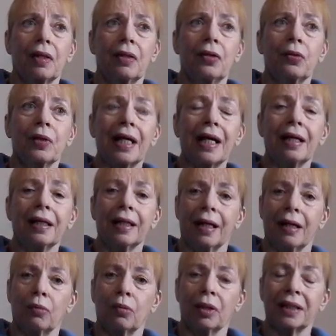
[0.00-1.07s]
you can
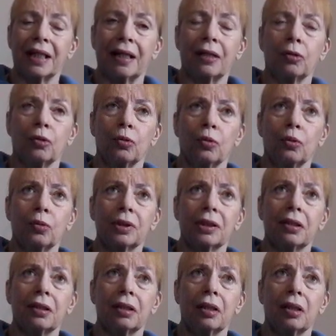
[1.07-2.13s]
get what they
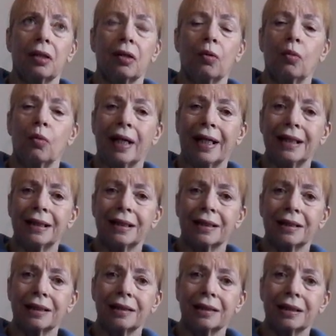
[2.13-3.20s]
called
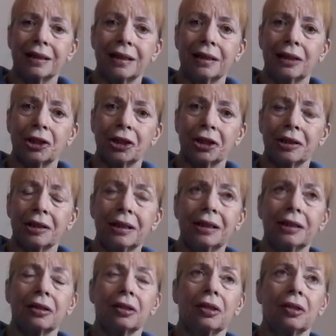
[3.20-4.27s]
waist
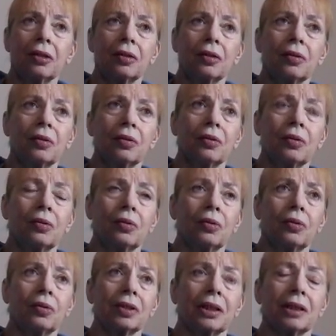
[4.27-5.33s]
cinchers
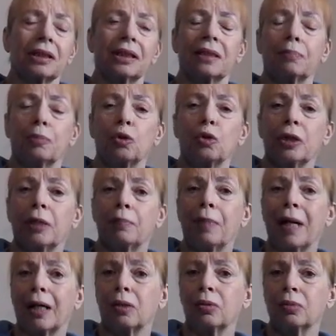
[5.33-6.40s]
or that support your
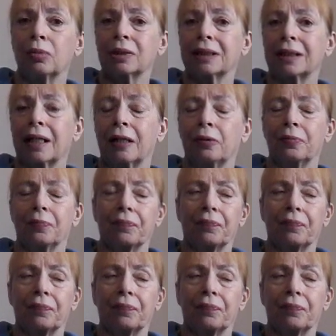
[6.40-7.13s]
back also.